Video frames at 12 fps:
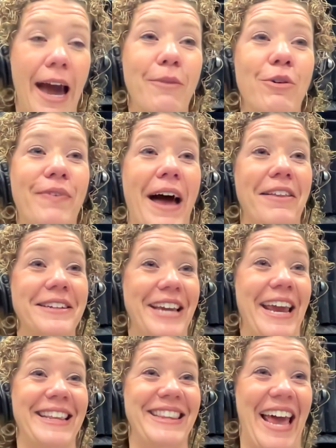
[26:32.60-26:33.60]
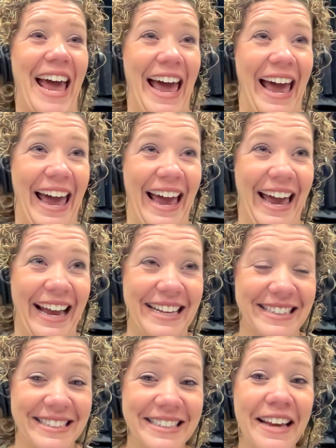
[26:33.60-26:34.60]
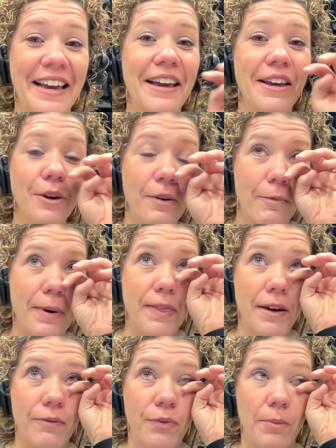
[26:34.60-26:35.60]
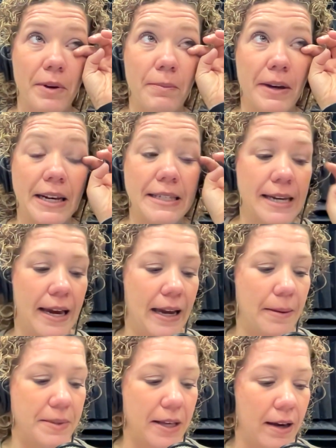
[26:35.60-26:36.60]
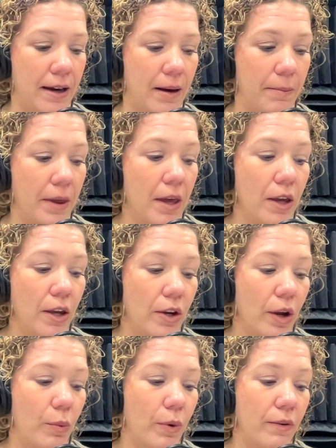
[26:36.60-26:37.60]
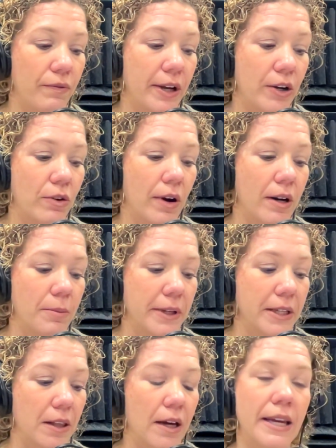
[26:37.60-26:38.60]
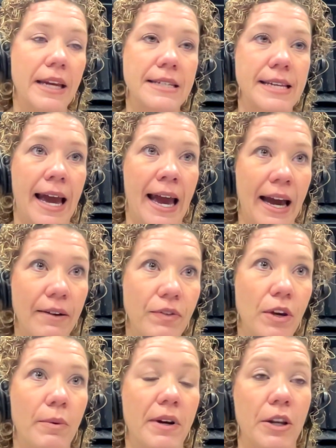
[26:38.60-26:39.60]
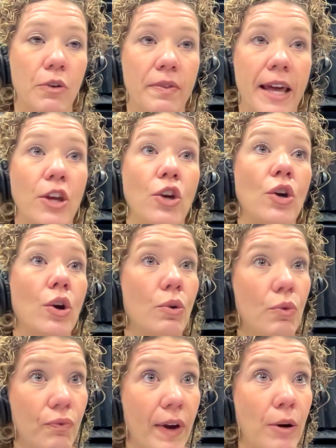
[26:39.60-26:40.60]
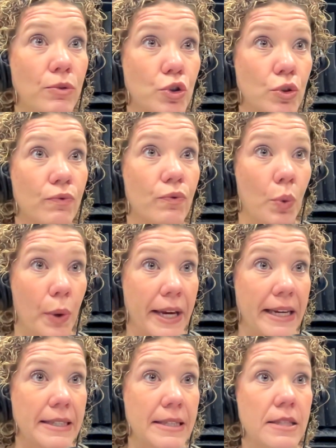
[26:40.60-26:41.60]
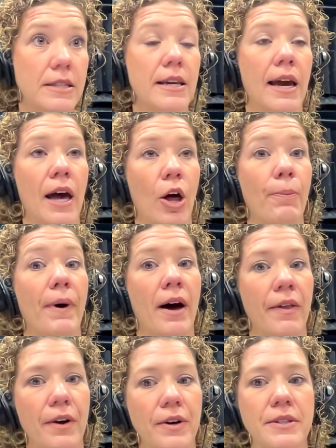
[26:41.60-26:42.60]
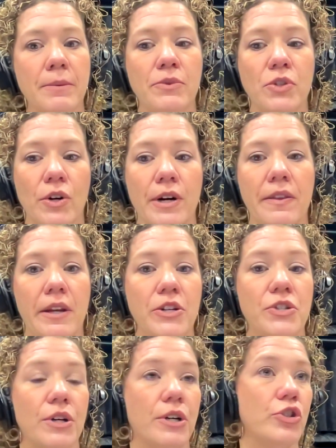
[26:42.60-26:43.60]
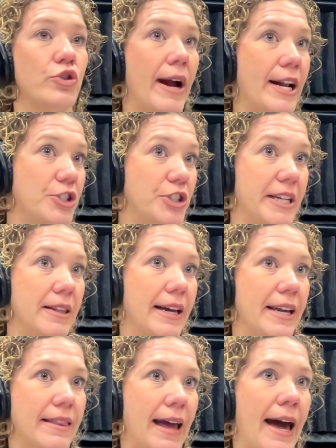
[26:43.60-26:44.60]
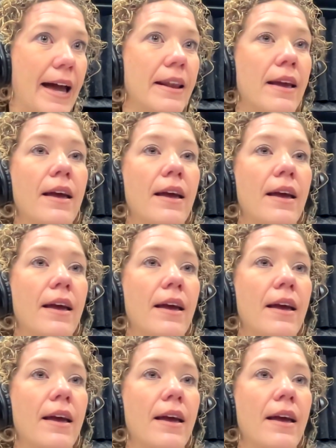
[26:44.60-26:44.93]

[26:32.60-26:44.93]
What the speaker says: I will validate that. You have been there for me many times. We're incredibly lucky to have you, and that you found your voice to help others. I'm sorry that it took a tragedy like that.